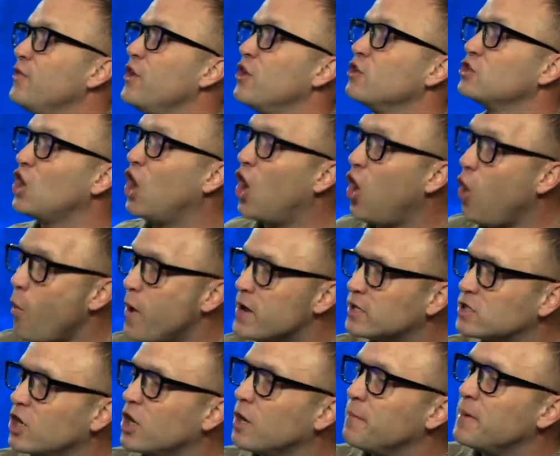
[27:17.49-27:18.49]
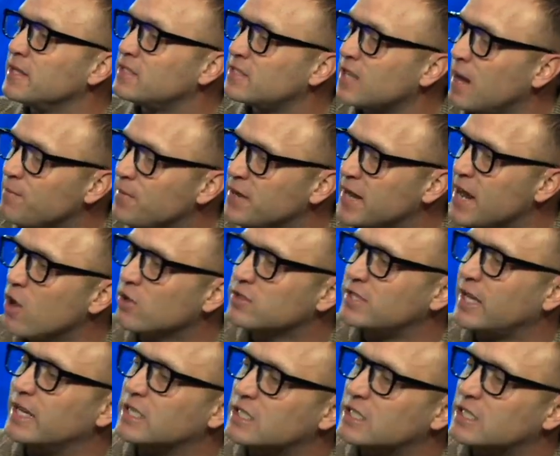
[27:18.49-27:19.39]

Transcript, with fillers: There's always going to be something else